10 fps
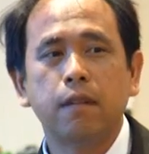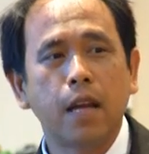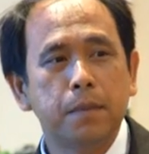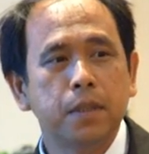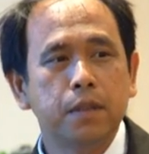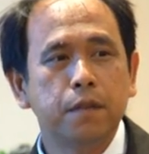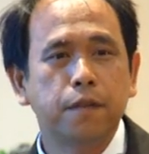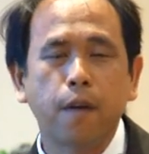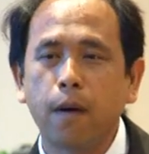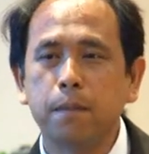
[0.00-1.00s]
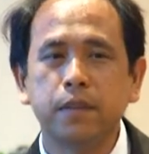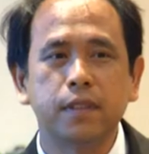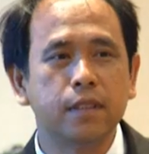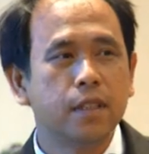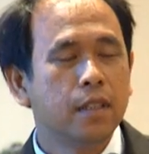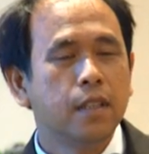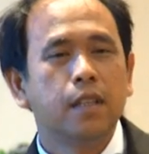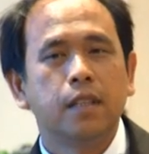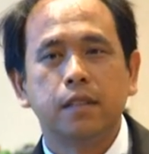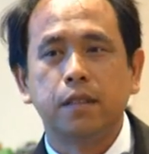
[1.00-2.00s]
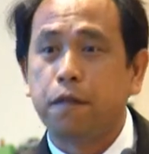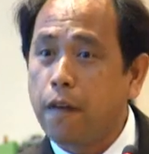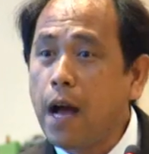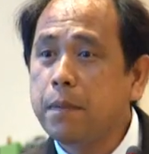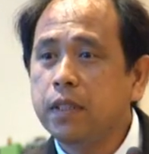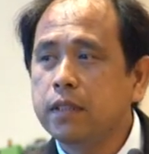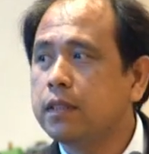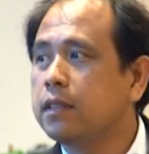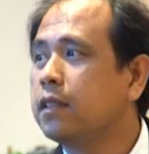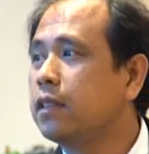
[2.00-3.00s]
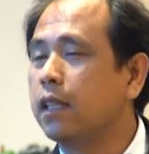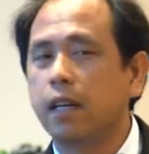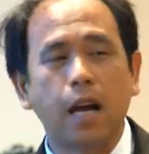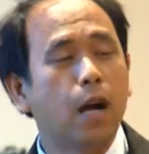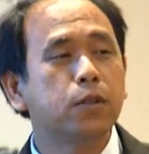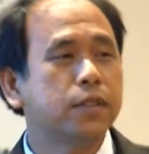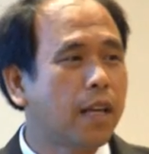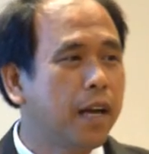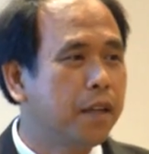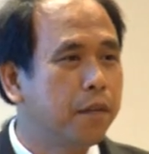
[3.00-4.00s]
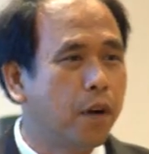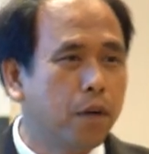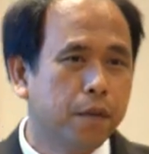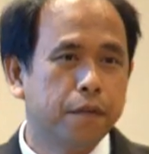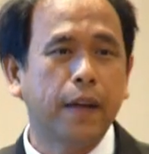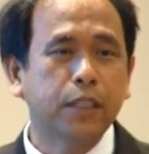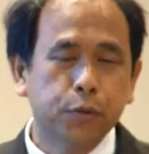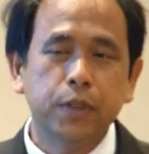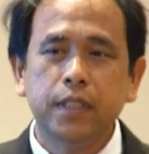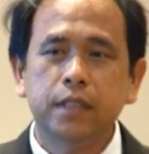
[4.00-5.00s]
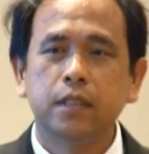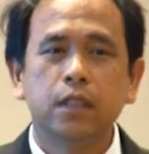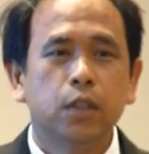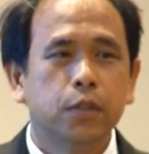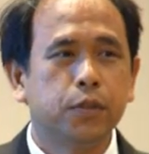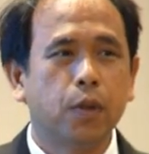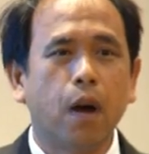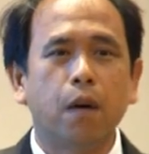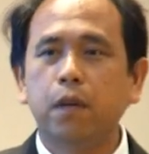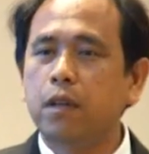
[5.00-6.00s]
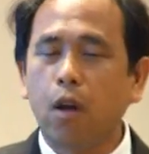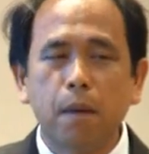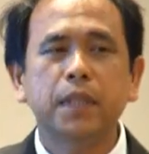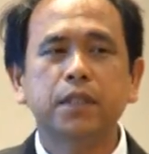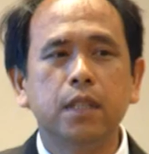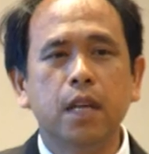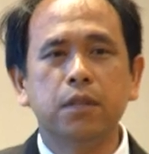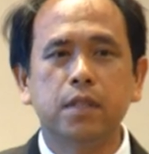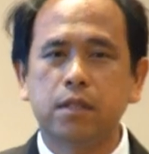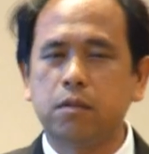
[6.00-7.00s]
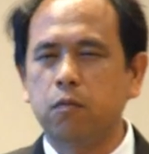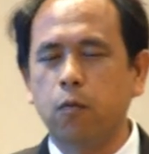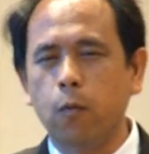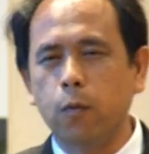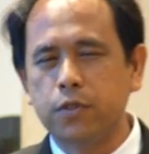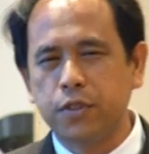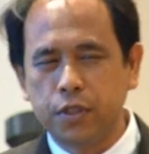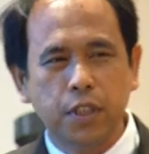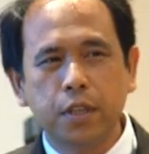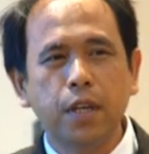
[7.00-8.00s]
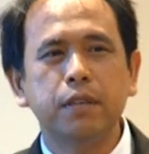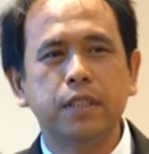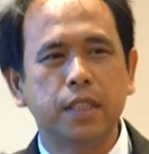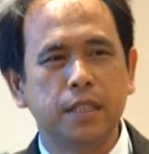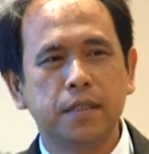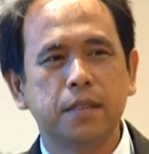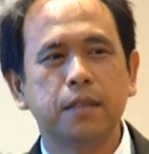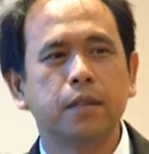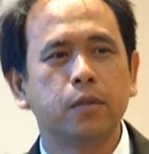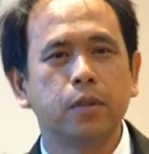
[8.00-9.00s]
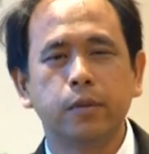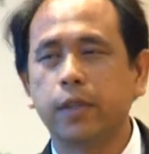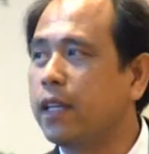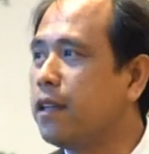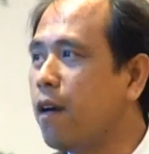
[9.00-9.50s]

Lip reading: rubber from the farmers outside of our factories. So our raw material is securities. We